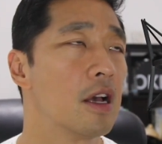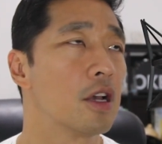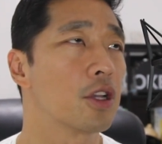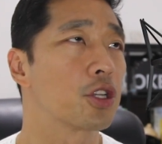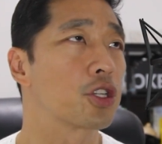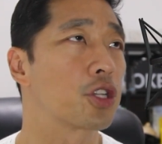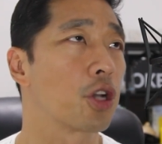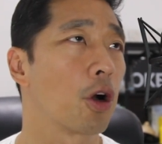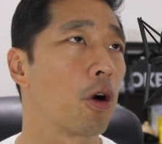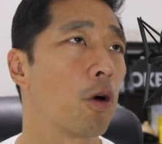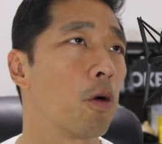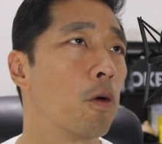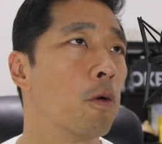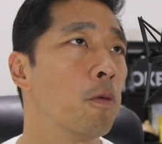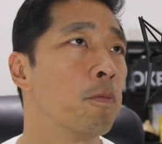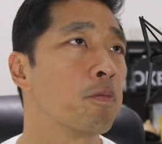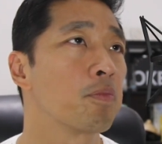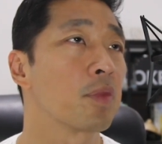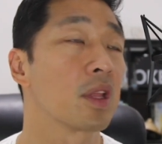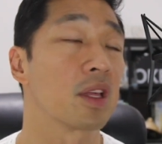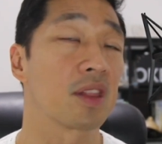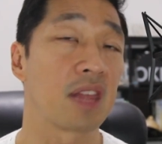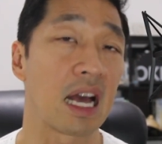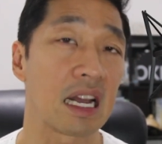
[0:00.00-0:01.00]
So
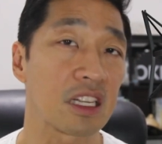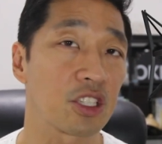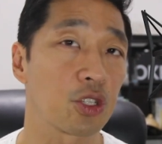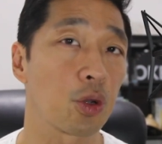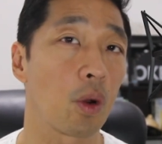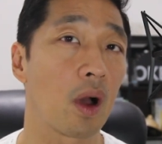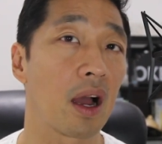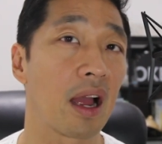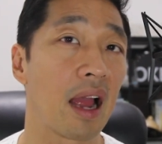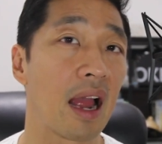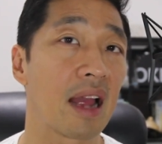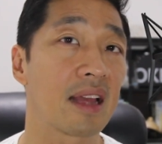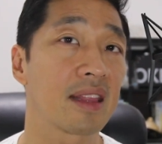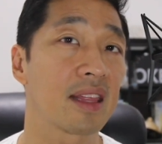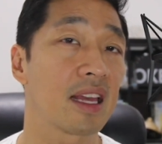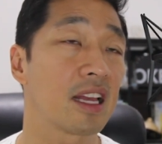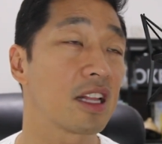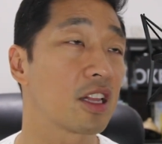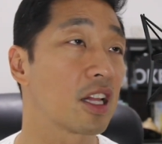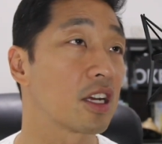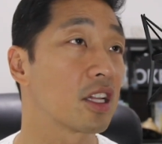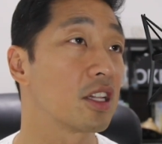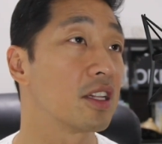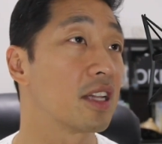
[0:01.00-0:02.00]
that's why I
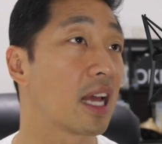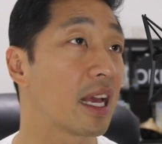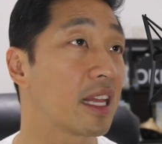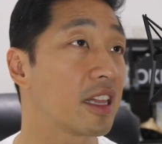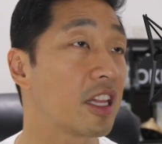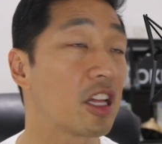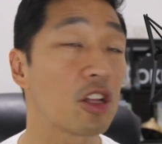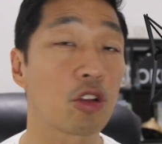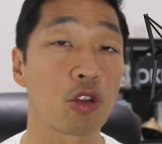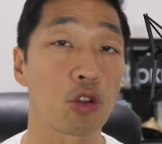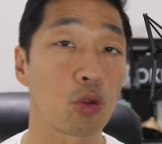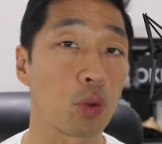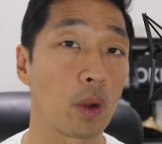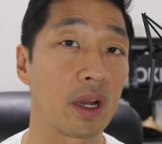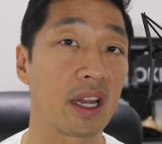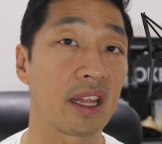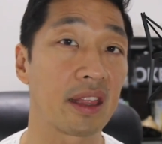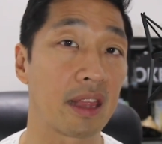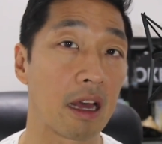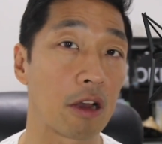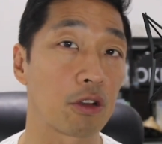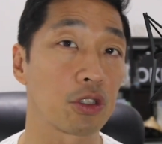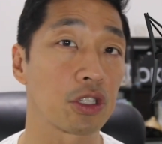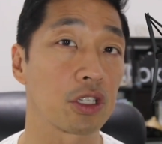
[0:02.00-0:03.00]
think the $19,000 to
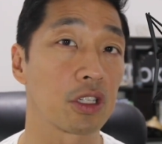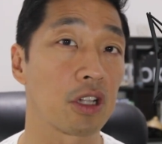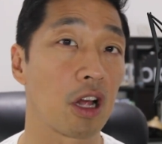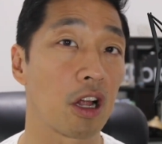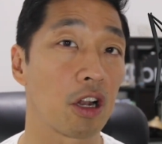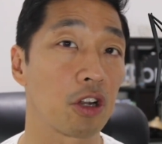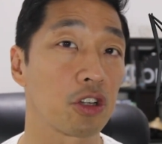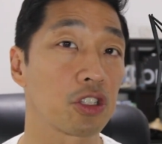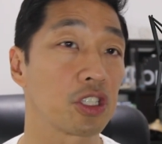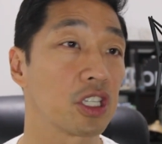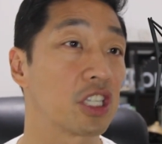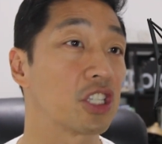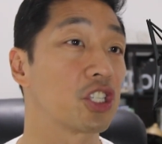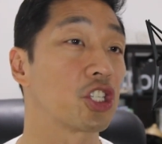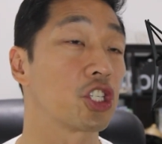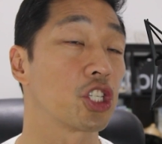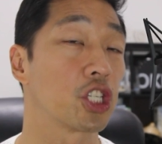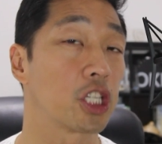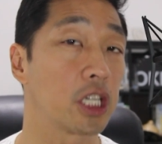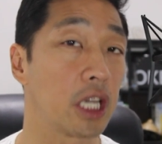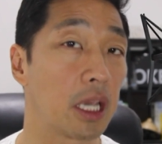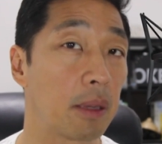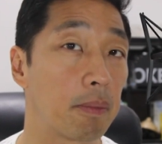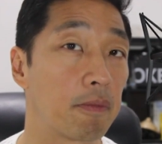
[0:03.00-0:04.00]
$20,000 is
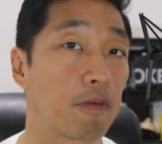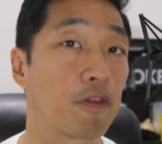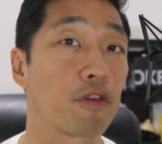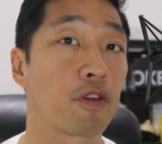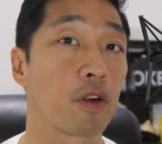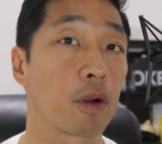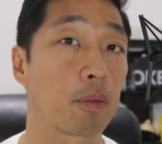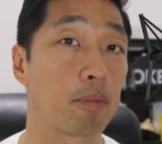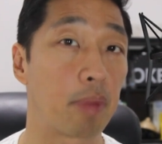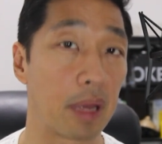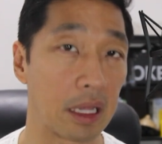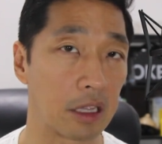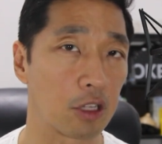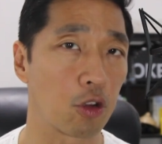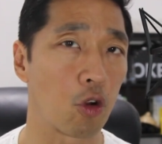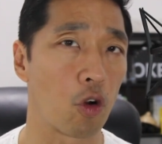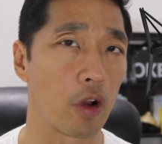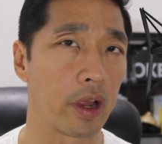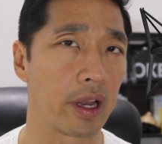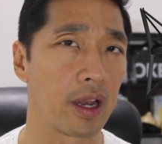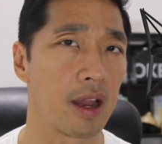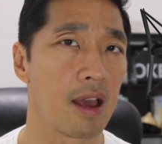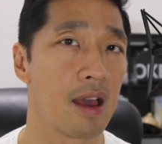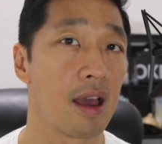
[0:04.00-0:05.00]
cheap for
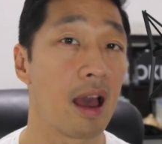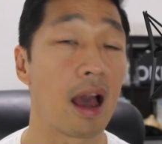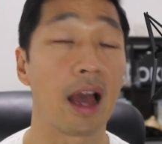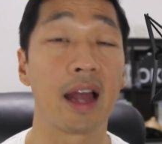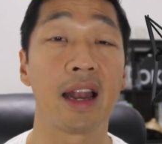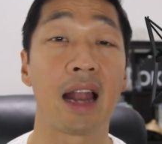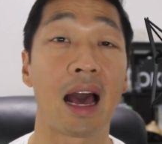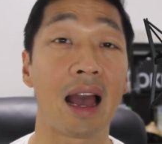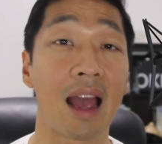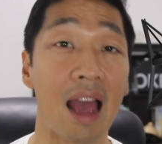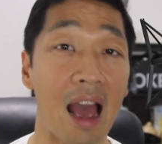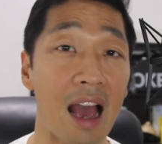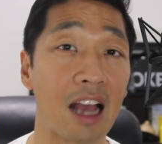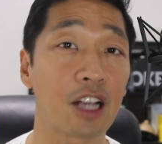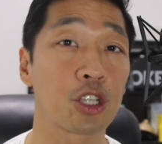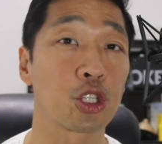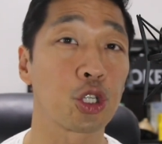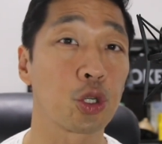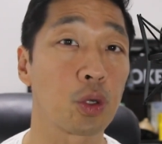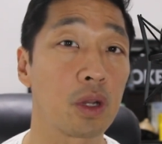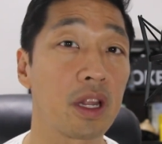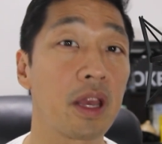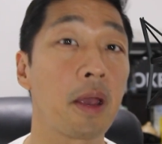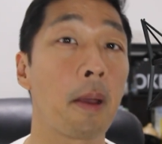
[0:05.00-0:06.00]
Bitcoin. And I
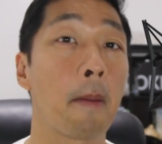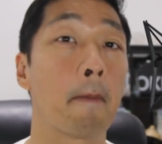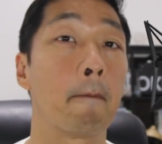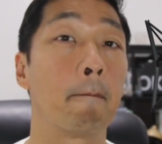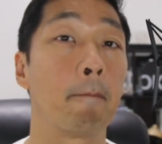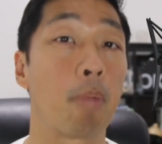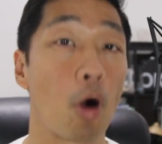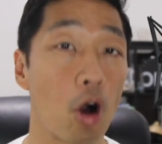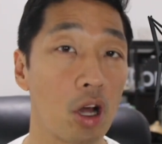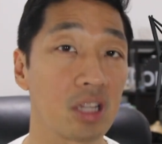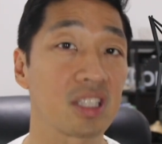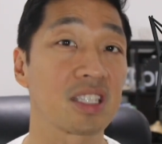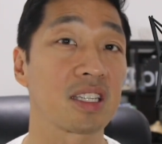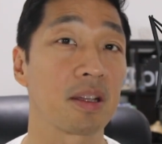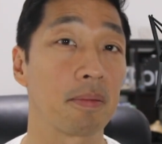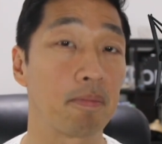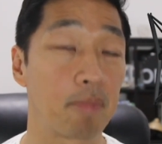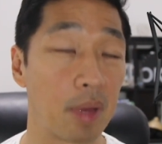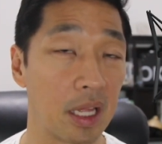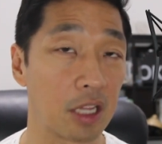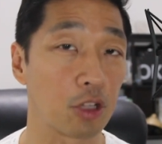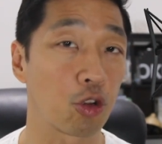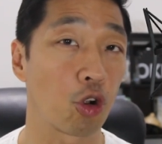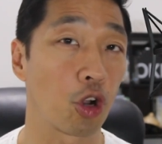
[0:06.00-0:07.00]
actually bought
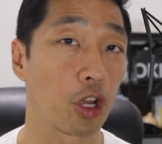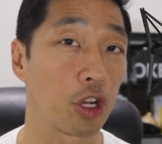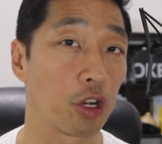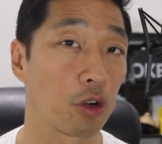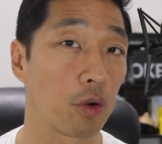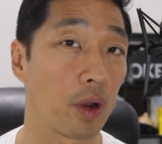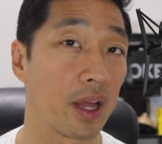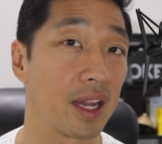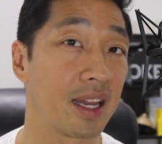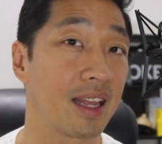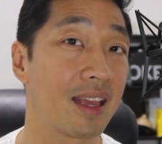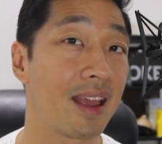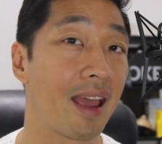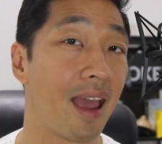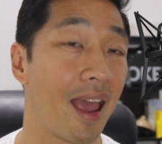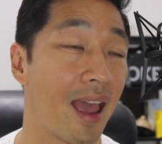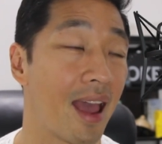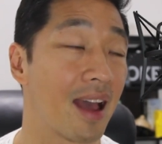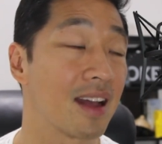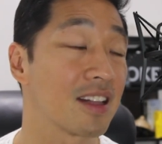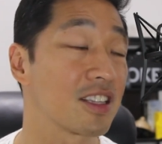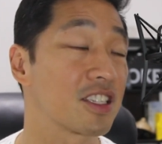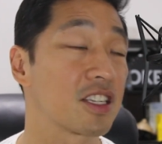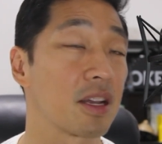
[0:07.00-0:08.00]
some Bitcoin already
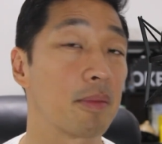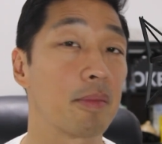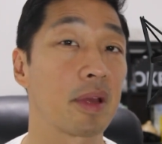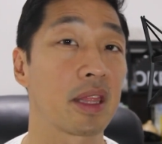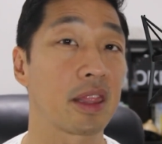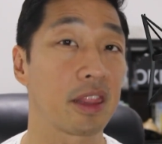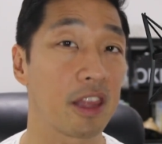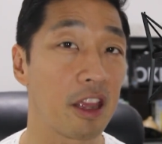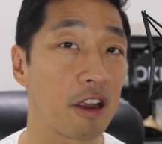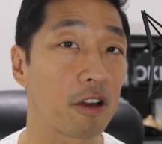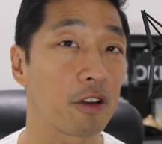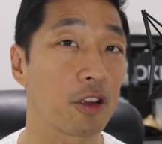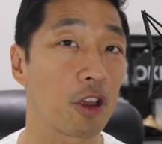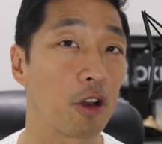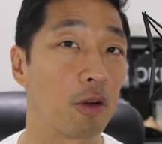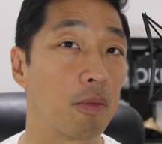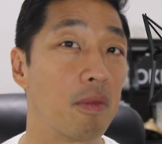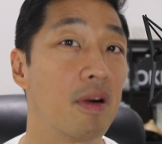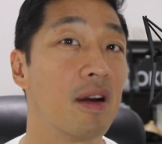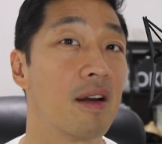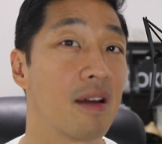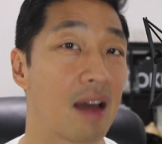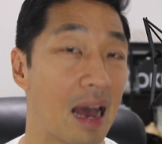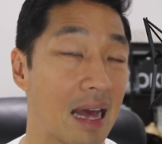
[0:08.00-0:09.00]
and some
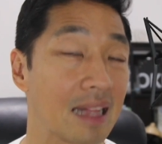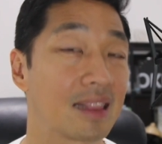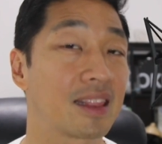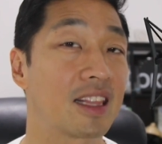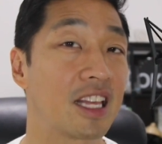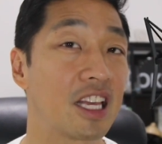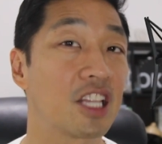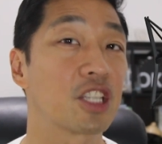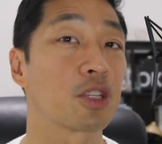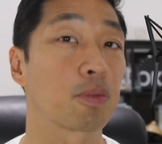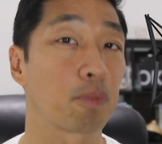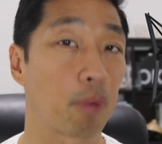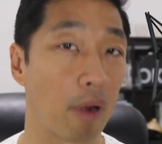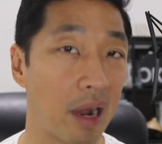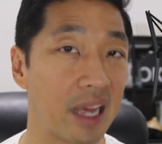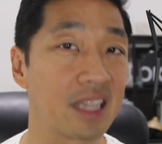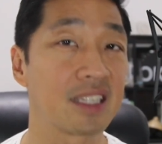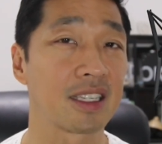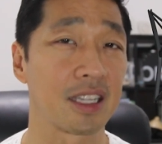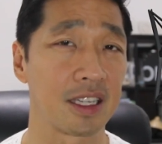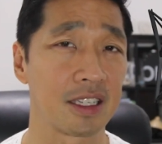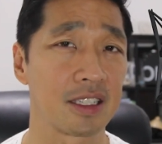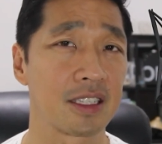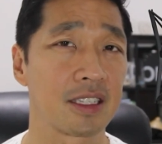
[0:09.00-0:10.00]
Ethereum at these
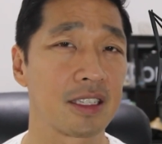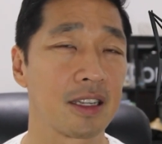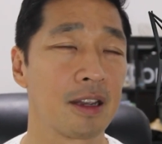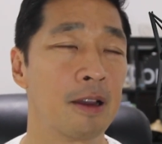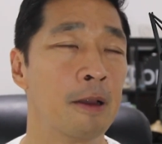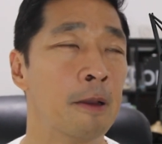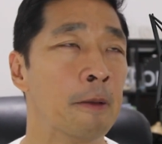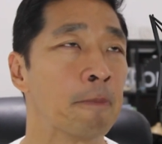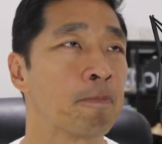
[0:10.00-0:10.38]
prices.